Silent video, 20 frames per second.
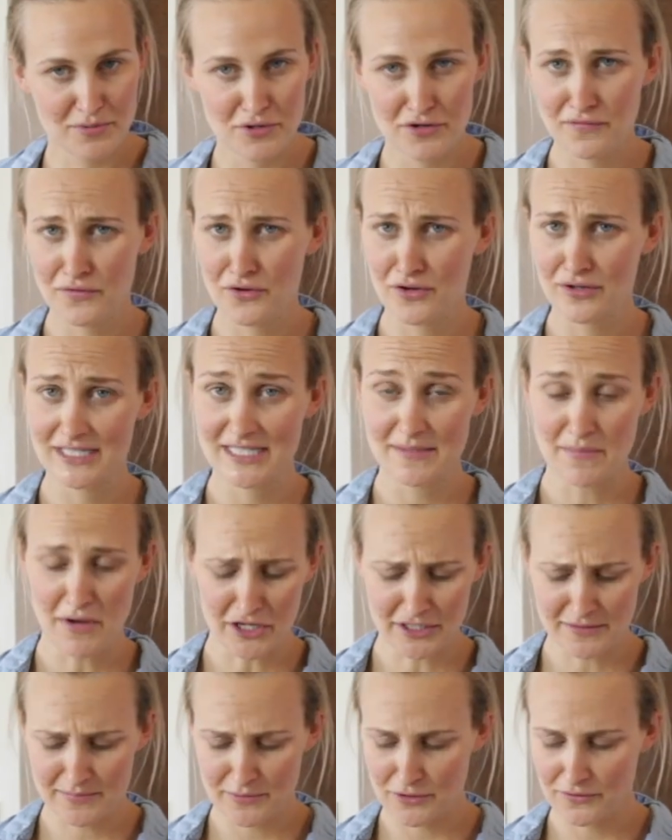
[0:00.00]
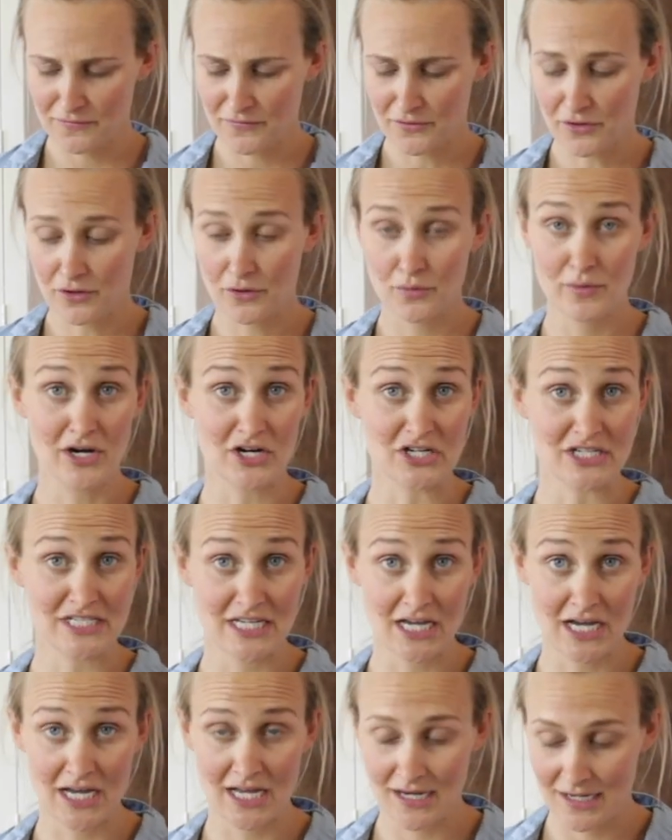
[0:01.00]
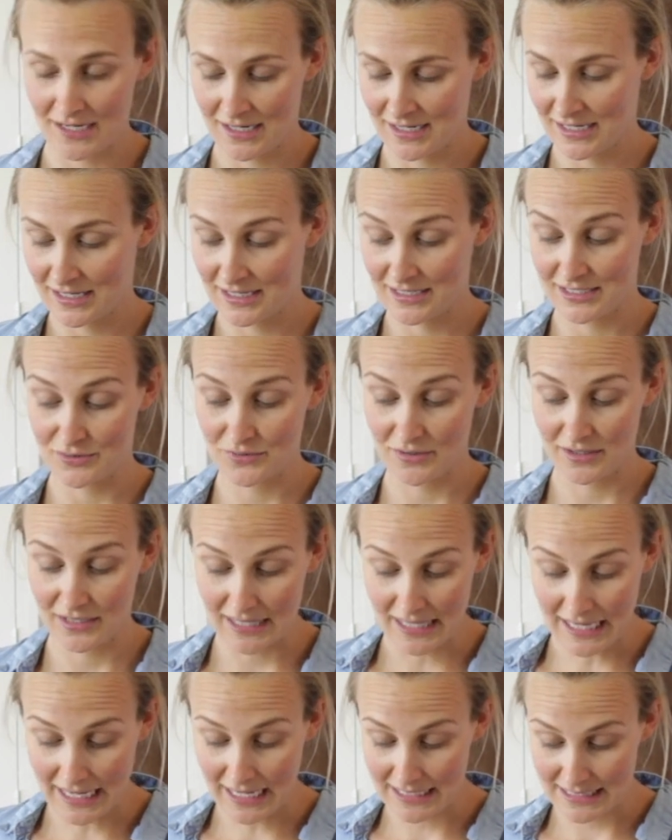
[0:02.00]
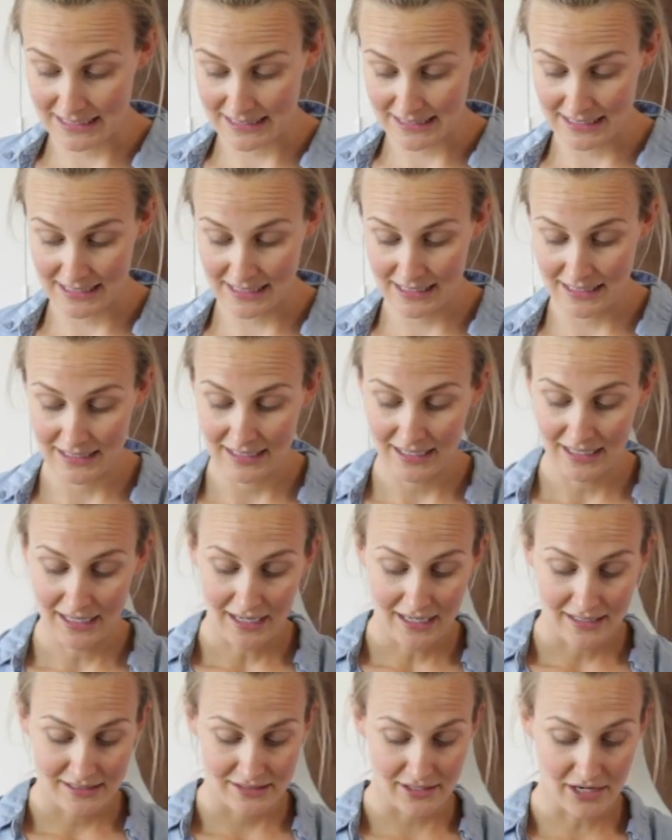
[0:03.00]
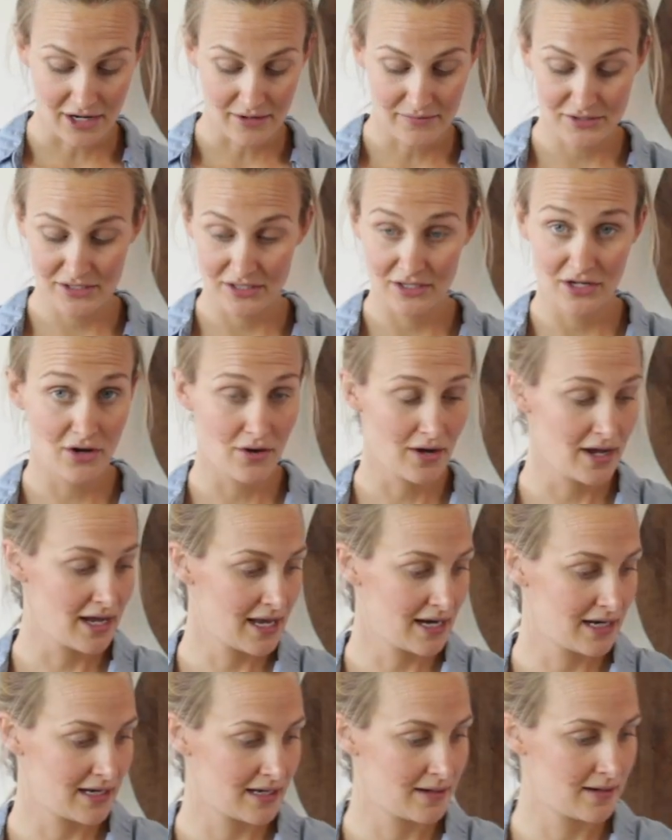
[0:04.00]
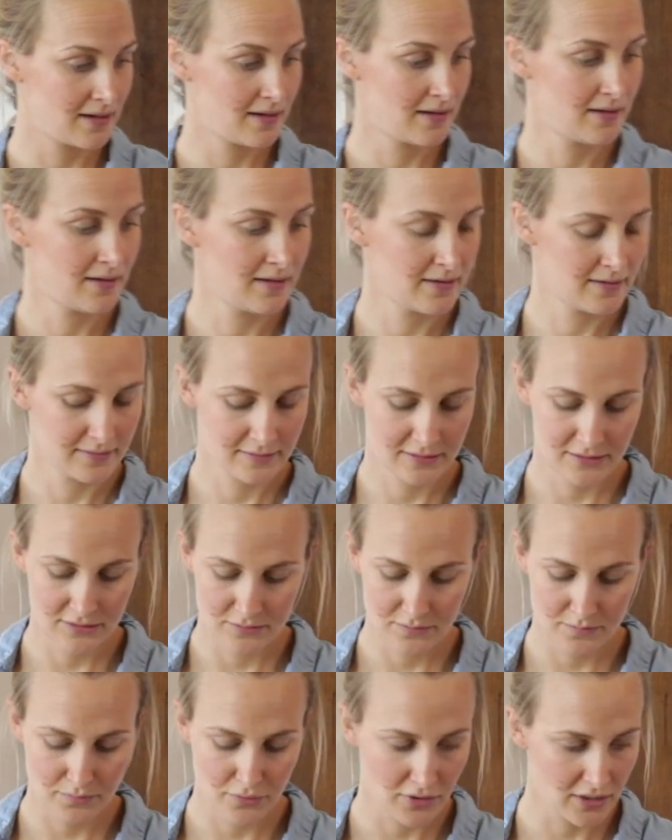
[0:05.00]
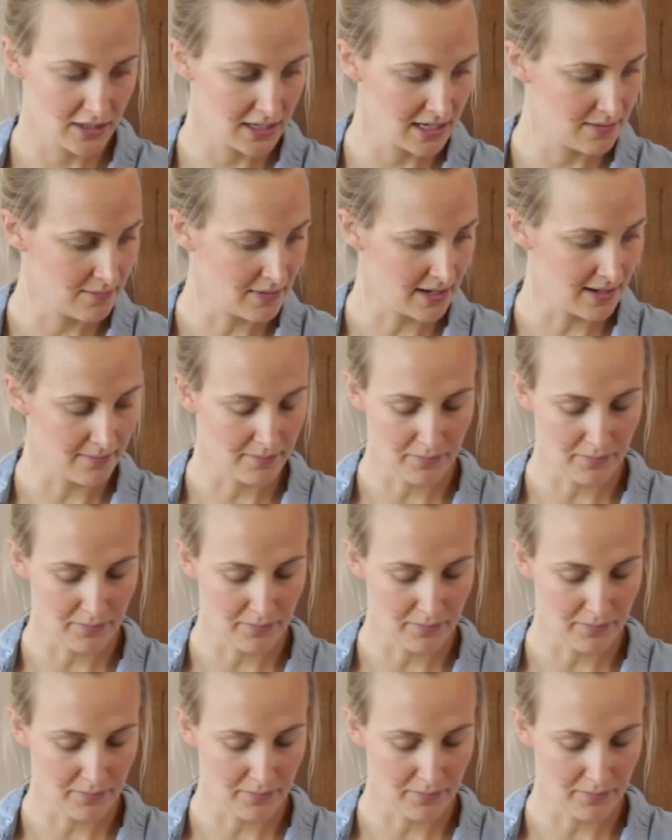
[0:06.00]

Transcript: beautiful, it smells beautiful, we are done. It is really that easy. So now I'm just going to go ahead and put it in my